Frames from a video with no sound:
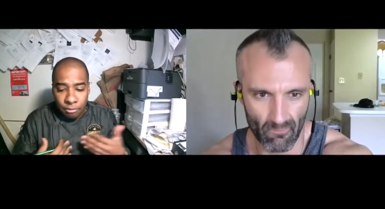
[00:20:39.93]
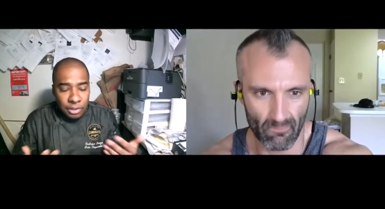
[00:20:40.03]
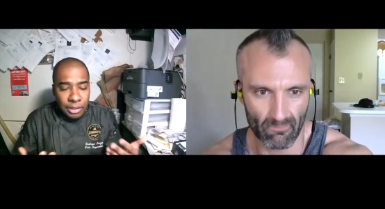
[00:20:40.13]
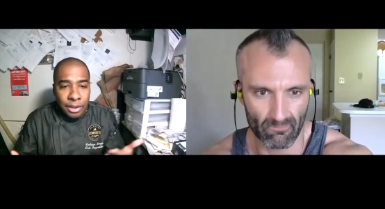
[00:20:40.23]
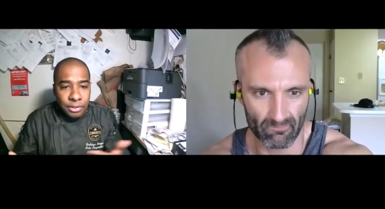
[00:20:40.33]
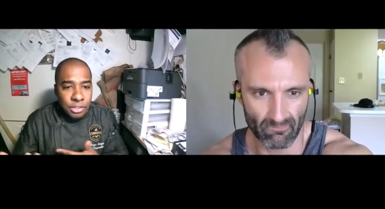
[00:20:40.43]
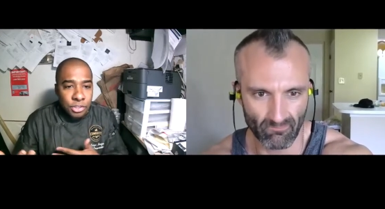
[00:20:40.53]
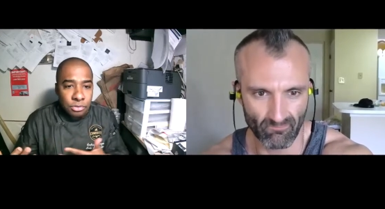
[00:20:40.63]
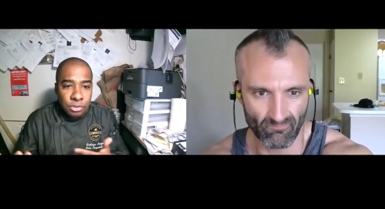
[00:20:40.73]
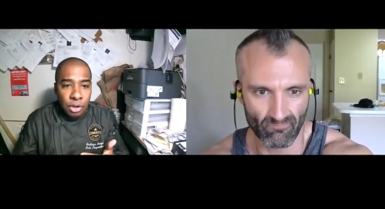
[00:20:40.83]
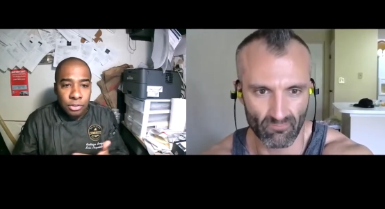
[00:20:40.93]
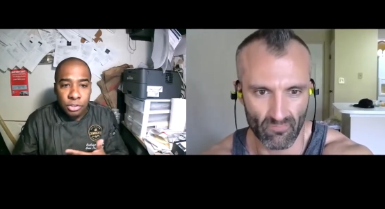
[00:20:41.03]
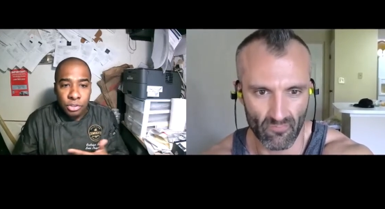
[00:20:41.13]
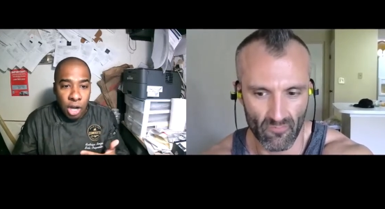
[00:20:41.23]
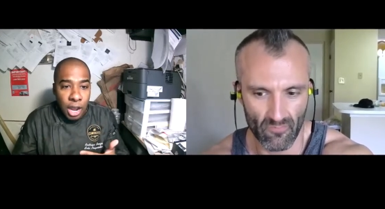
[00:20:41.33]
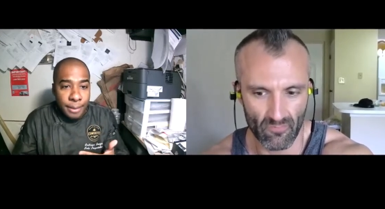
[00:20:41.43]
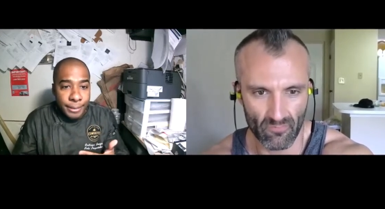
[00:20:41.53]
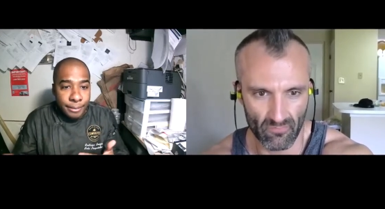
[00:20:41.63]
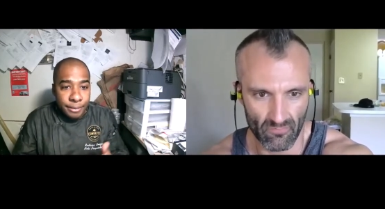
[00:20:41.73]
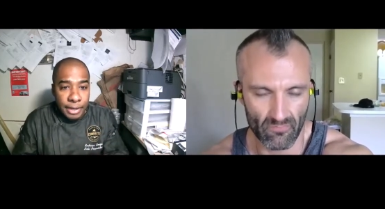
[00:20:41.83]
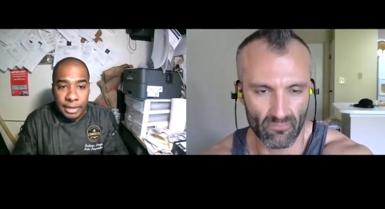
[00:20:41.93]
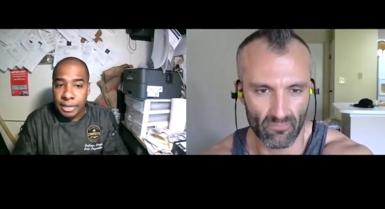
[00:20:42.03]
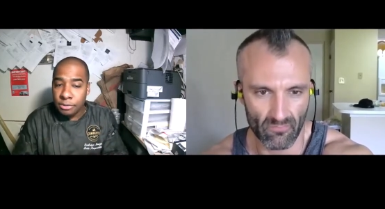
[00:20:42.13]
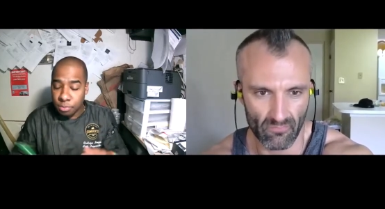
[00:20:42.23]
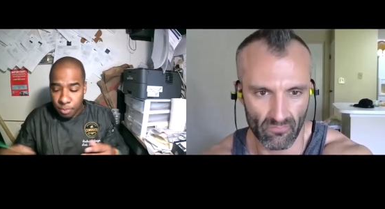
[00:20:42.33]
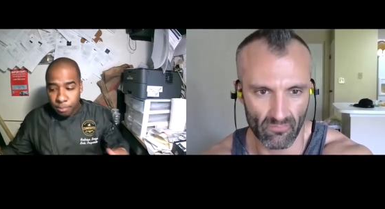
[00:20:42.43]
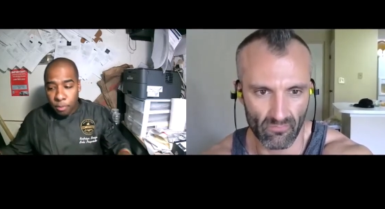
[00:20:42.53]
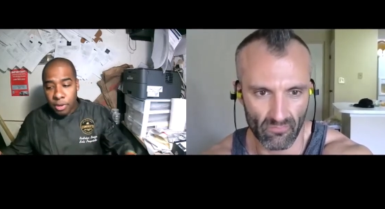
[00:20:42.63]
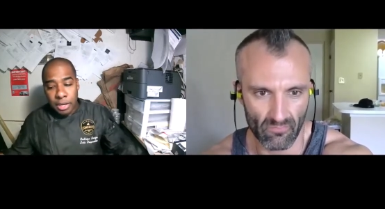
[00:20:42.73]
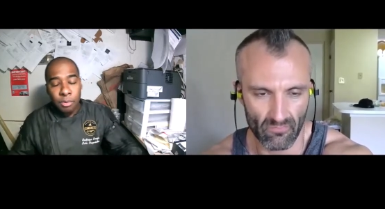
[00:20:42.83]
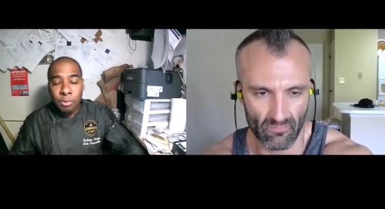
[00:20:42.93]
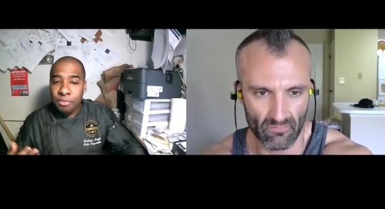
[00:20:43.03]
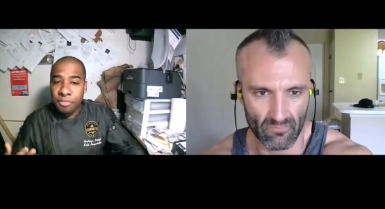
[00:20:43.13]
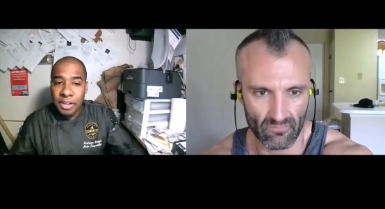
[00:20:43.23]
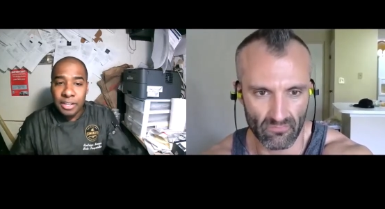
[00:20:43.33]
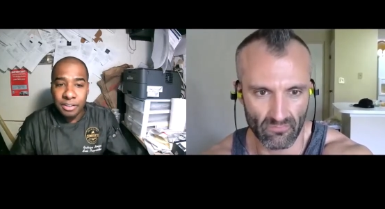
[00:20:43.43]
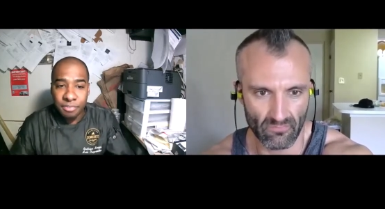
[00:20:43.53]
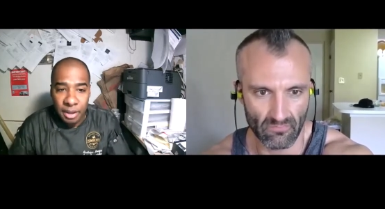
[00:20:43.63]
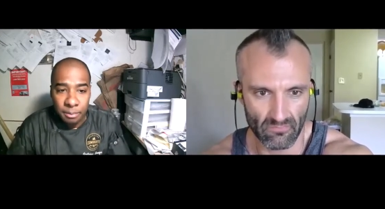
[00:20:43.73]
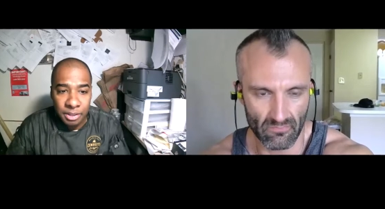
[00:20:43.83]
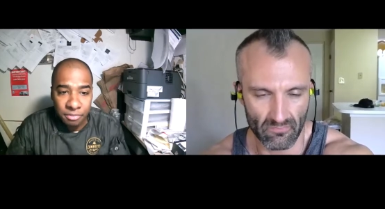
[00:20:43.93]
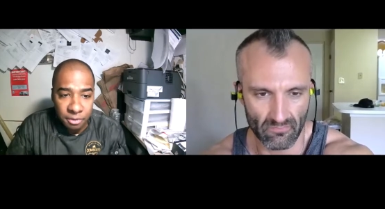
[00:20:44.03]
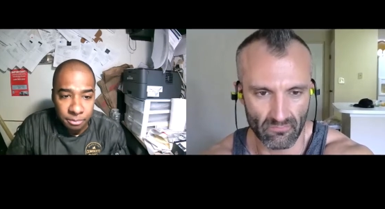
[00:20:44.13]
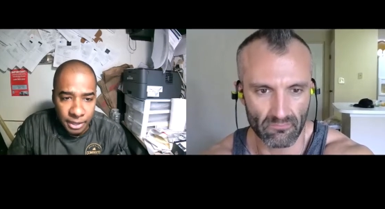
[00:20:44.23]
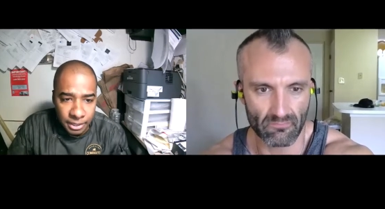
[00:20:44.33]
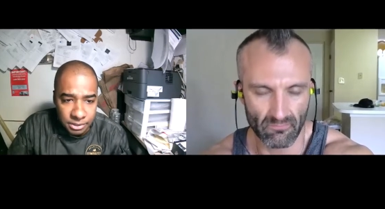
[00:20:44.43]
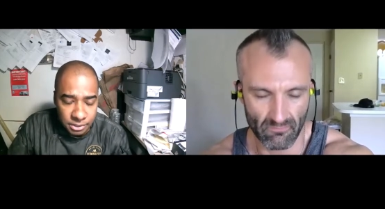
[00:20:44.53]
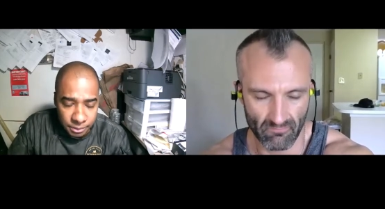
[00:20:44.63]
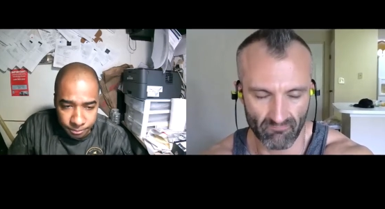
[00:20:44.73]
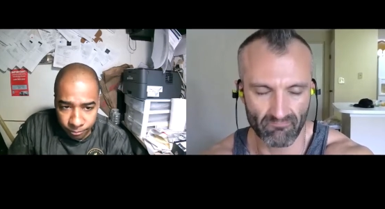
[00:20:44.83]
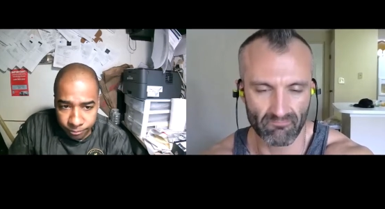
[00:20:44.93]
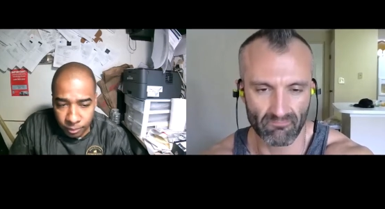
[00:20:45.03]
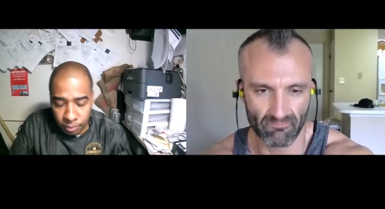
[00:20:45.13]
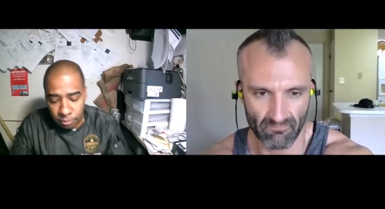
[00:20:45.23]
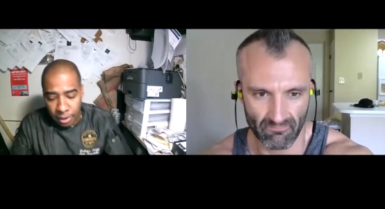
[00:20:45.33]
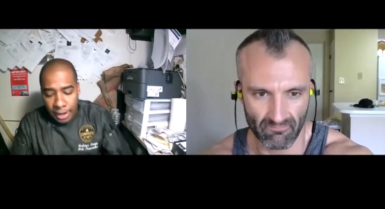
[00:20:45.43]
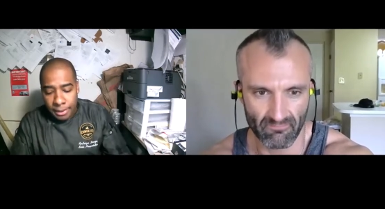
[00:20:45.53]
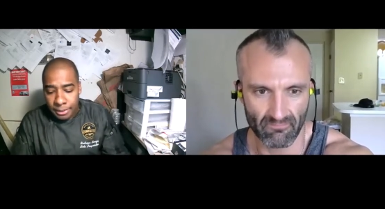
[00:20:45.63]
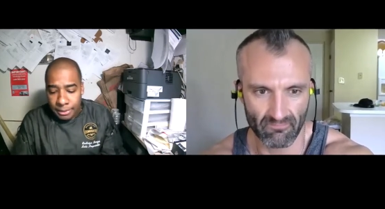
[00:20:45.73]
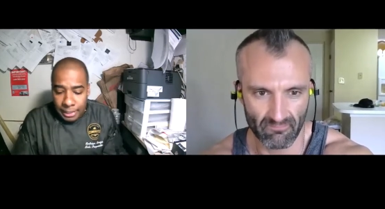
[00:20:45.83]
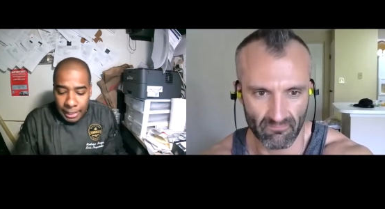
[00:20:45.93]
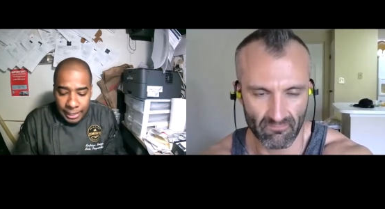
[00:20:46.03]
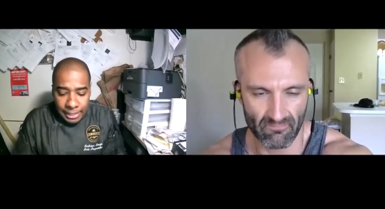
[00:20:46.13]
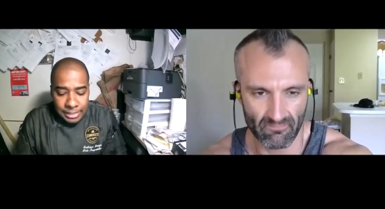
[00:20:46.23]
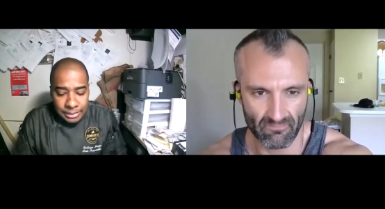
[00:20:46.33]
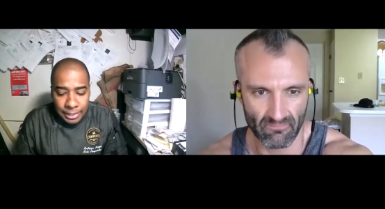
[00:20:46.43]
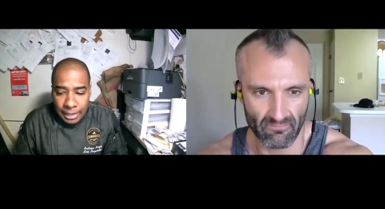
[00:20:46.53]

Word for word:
Speaker 1: rely on this job, and there's people here who are feeding their family from this, right? And